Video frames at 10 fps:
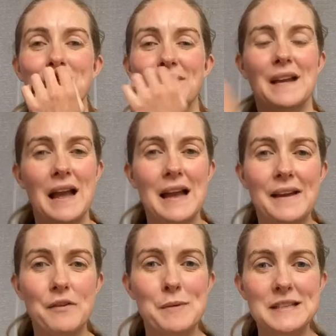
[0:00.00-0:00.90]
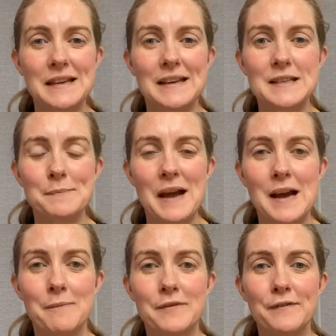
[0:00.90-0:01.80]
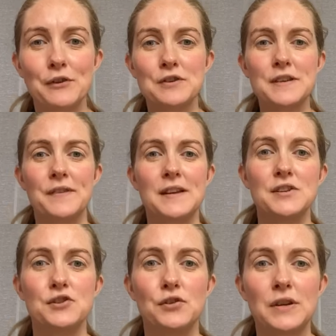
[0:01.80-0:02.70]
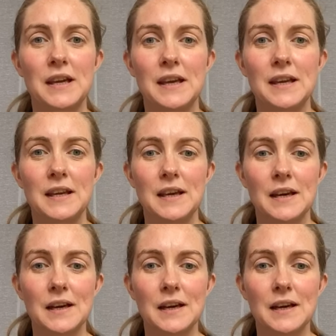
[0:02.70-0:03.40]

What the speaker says: Hi everybody, it's Pam from Flaunted Fitness UK here.